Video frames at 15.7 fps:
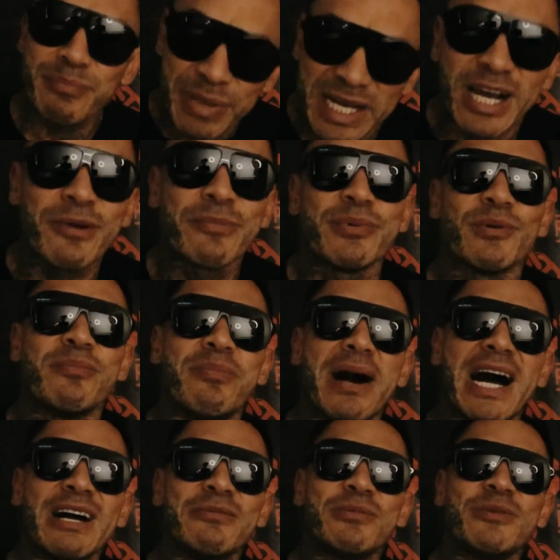pick up your
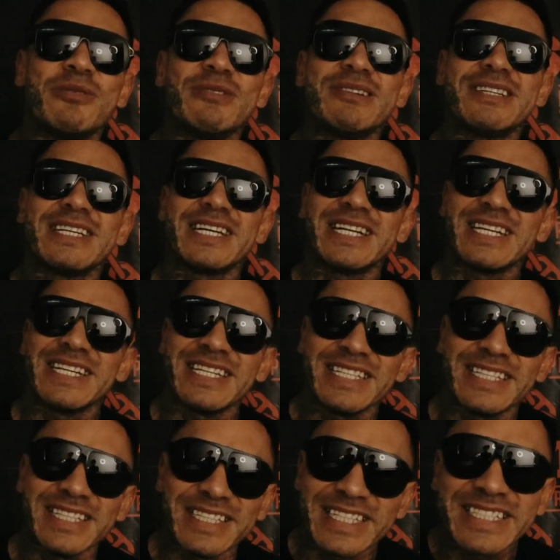Bible,
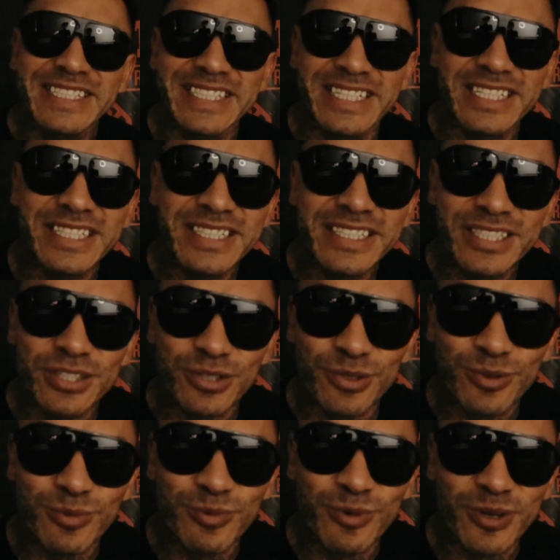listen to
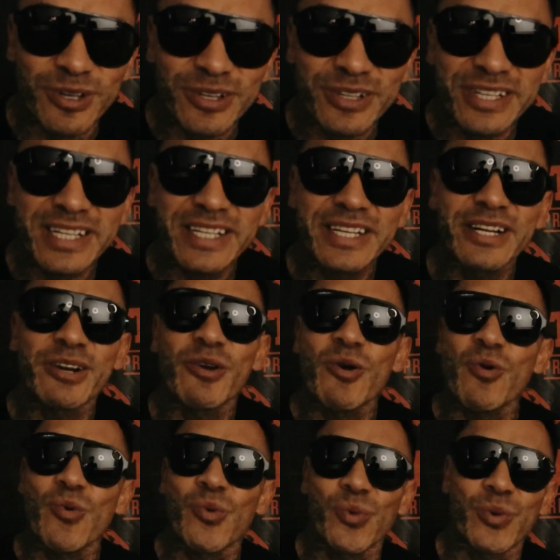the Word,
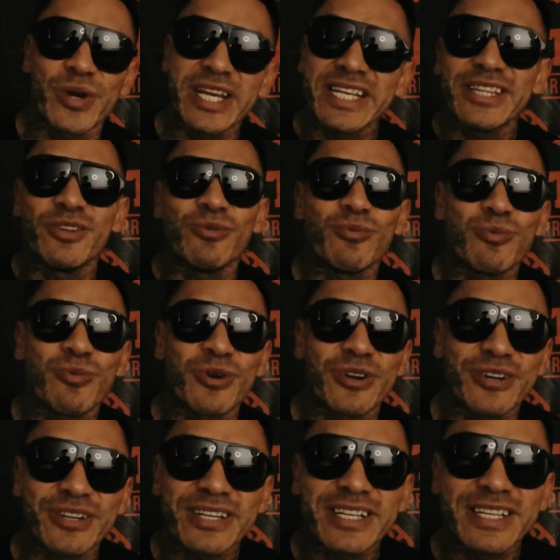read the
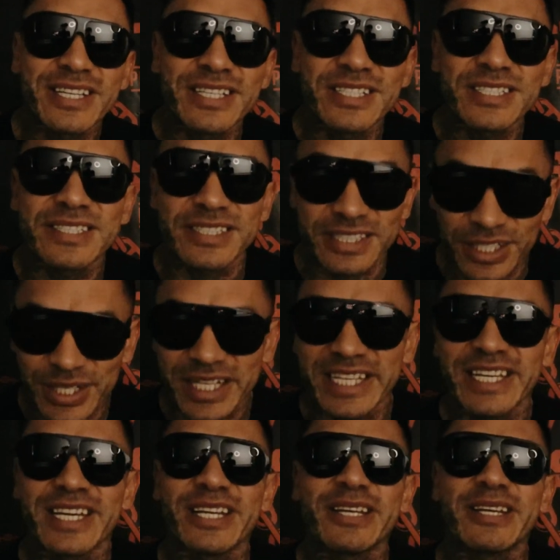Word,
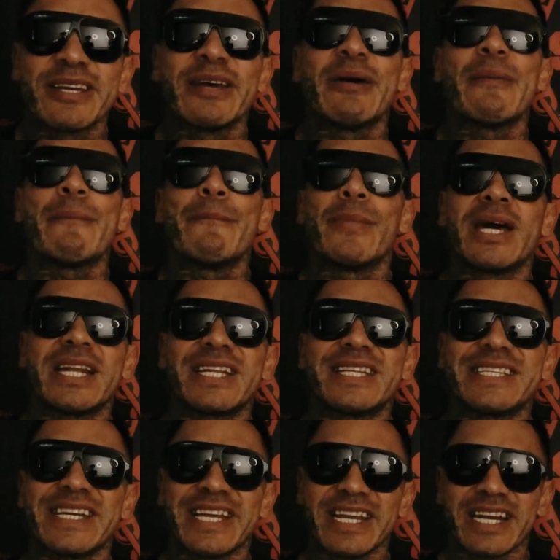study it,
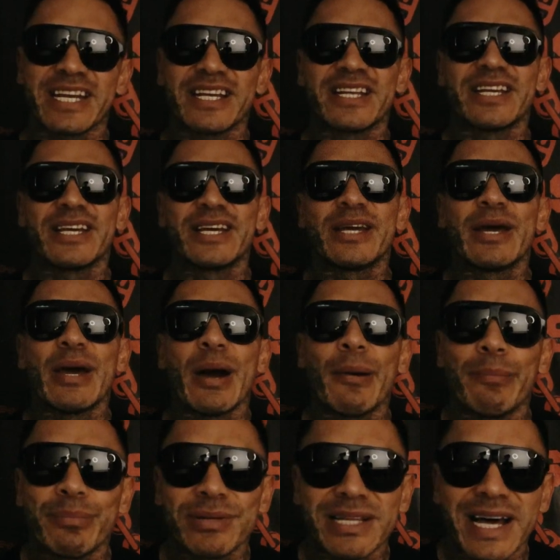meditate it,
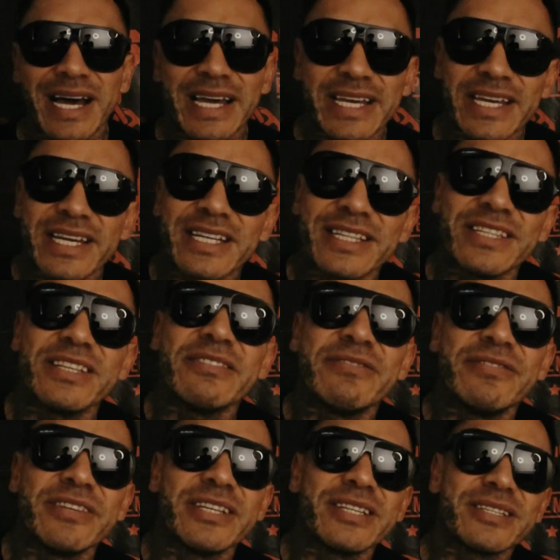apply it,
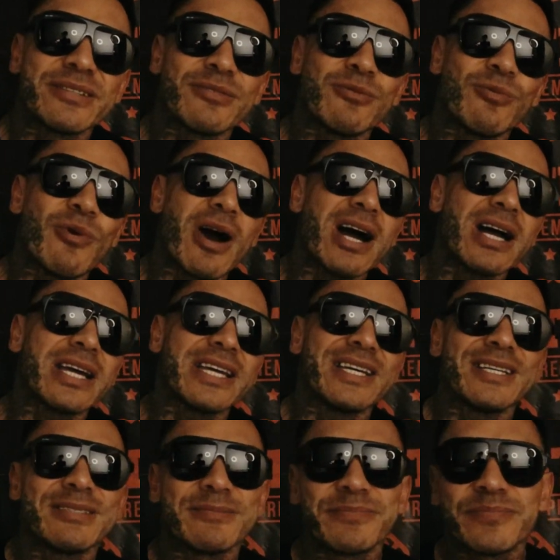live it, walk
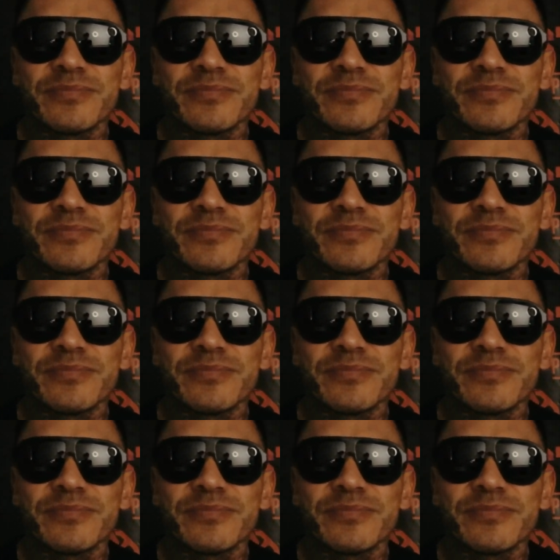it.